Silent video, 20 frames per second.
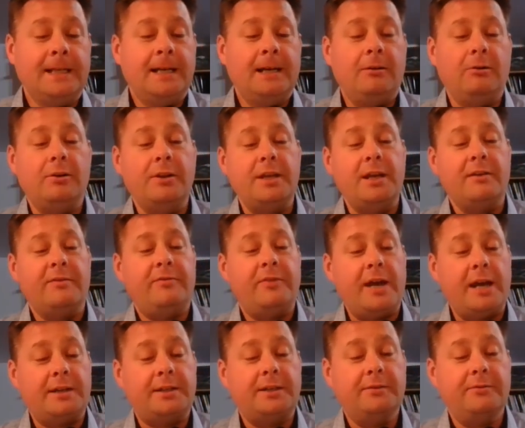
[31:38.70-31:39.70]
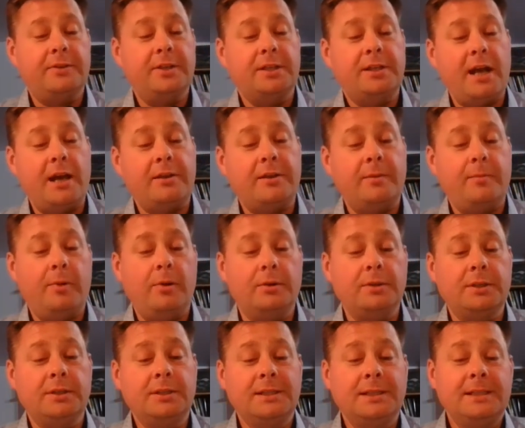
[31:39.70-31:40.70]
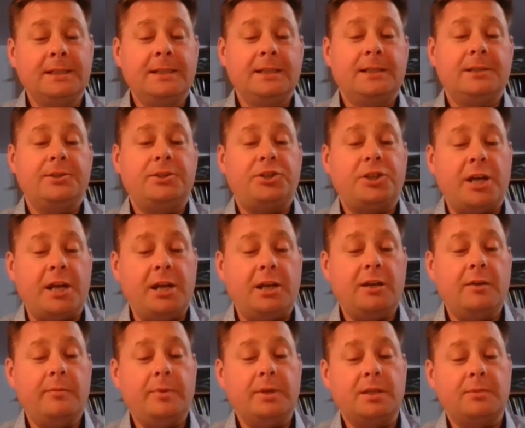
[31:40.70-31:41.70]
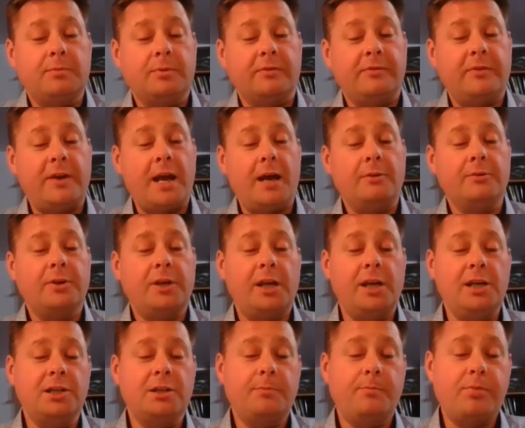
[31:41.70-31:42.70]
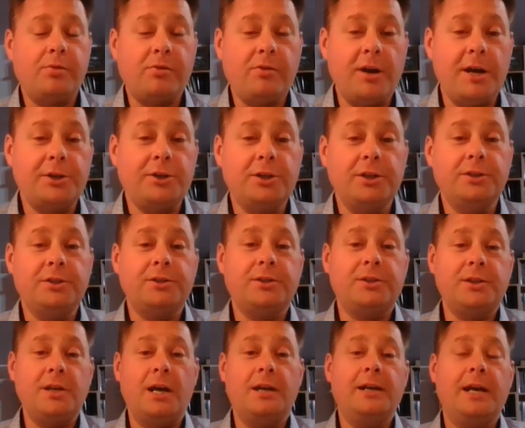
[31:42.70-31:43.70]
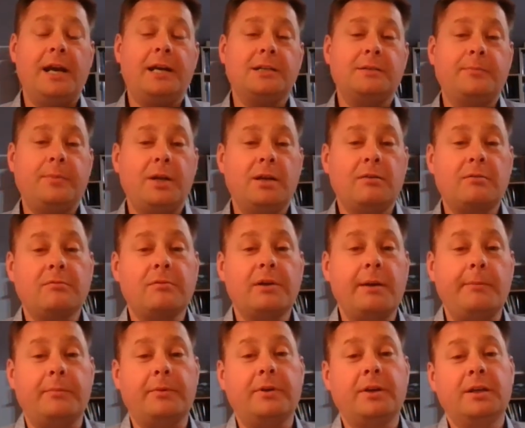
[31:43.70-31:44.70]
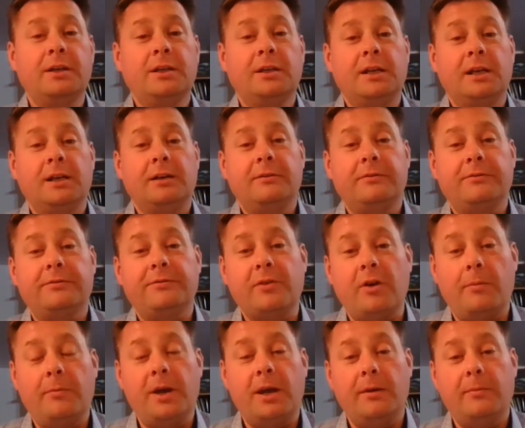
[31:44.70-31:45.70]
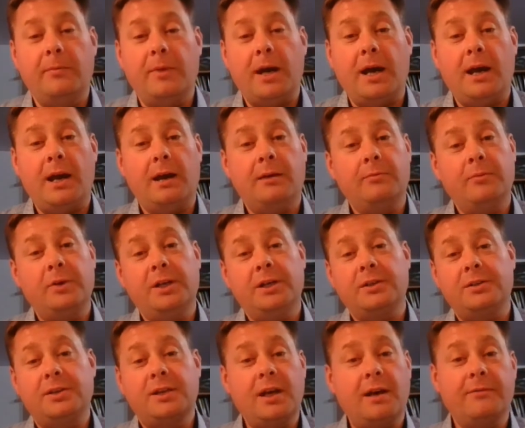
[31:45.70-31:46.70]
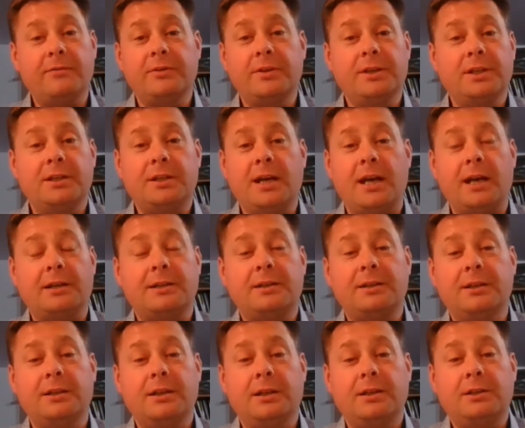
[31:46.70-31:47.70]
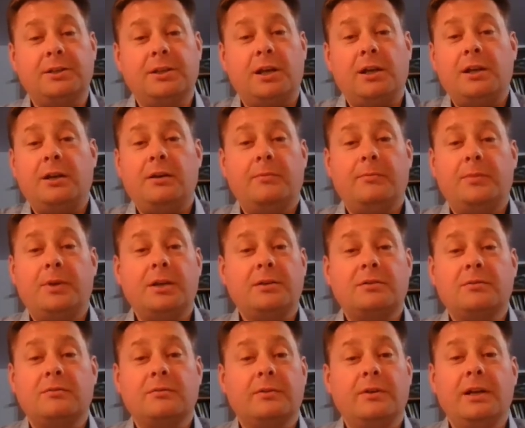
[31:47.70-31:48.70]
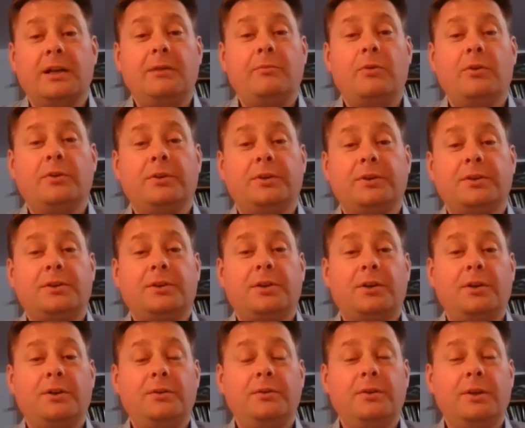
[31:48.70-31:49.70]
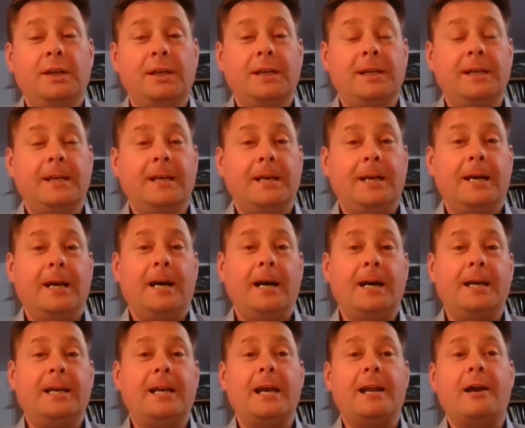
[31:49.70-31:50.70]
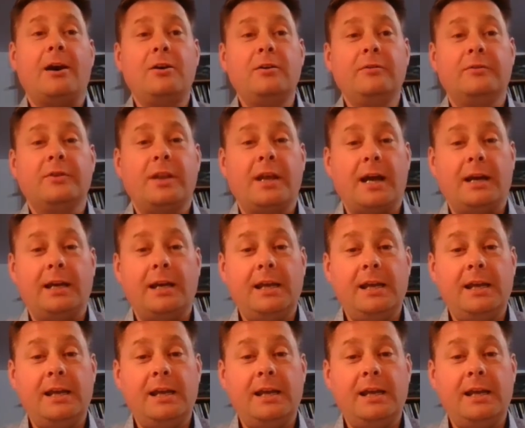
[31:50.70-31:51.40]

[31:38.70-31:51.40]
Or the effect of the death upon Jacob is profound. His precious son has been ripped from him. And we discover in the text that Jacob doesn't really want to get over that.